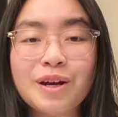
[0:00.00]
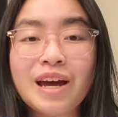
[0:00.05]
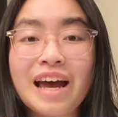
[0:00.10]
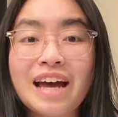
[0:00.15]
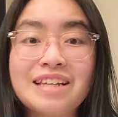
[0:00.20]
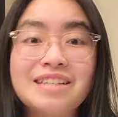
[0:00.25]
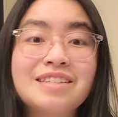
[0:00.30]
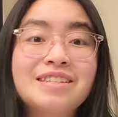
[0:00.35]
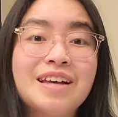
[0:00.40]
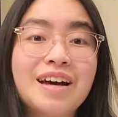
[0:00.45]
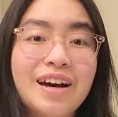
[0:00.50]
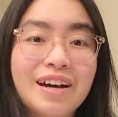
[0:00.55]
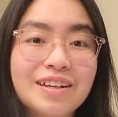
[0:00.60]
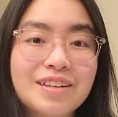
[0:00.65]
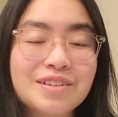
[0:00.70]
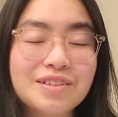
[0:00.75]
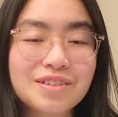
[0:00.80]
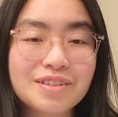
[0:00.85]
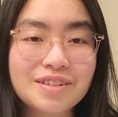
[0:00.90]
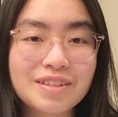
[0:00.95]
assigned
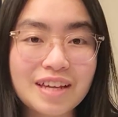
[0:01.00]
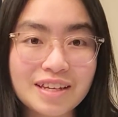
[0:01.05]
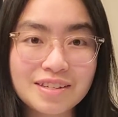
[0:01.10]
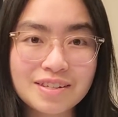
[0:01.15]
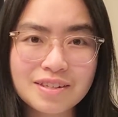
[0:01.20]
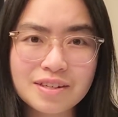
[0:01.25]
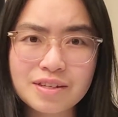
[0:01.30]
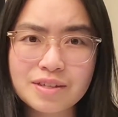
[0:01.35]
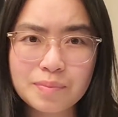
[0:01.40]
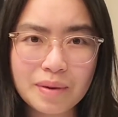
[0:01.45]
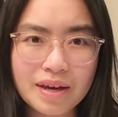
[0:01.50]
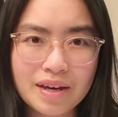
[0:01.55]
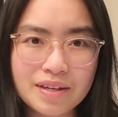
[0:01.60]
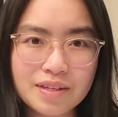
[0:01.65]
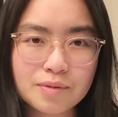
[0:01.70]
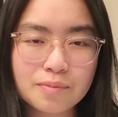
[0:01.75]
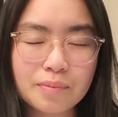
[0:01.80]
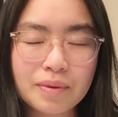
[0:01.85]
desk space,